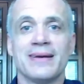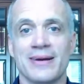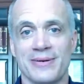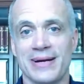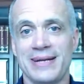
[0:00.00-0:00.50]

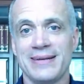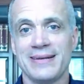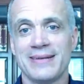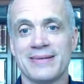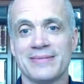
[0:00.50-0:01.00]
All right?
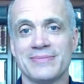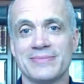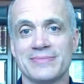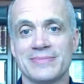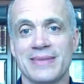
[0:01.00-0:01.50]

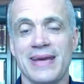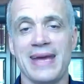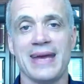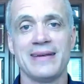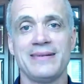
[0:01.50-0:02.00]

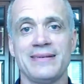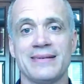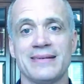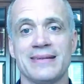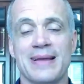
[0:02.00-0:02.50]
And
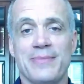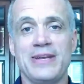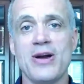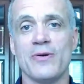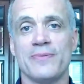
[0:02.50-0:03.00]
let me
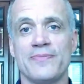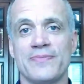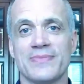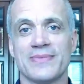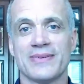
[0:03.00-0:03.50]
know,
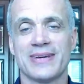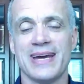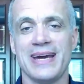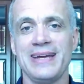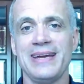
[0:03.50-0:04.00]

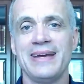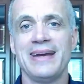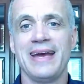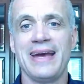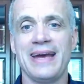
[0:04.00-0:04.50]
okay?
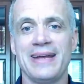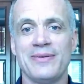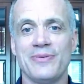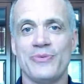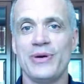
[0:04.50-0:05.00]

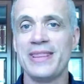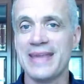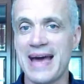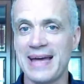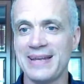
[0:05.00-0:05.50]
And with
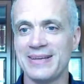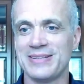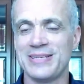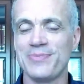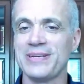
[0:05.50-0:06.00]
that,
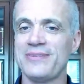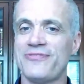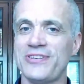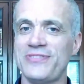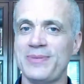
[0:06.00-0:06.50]
typically
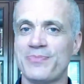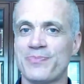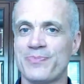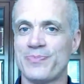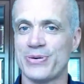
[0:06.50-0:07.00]

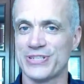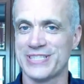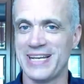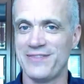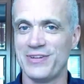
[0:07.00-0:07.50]

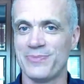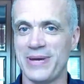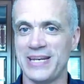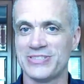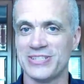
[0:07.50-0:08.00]
50% of your
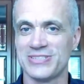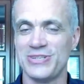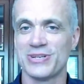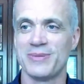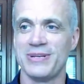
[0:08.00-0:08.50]
patients,
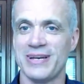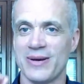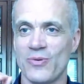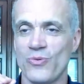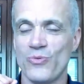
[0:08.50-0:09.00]
you're going to be
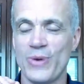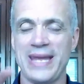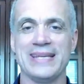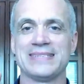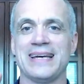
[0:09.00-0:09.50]
like,
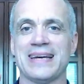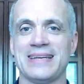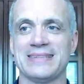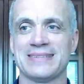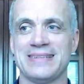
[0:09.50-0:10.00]
wait a second.
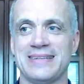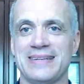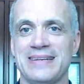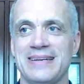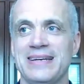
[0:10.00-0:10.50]

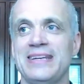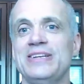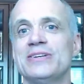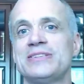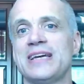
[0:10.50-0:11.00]

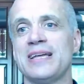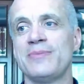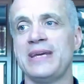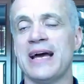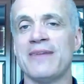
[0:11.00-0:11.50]
You're telling
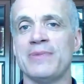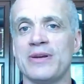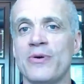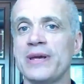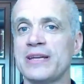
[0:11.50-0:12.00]
me I've been
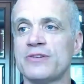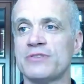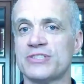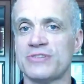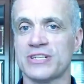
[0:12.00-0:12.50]
going into
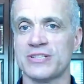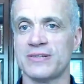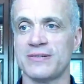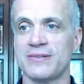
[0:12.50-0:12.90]
restriction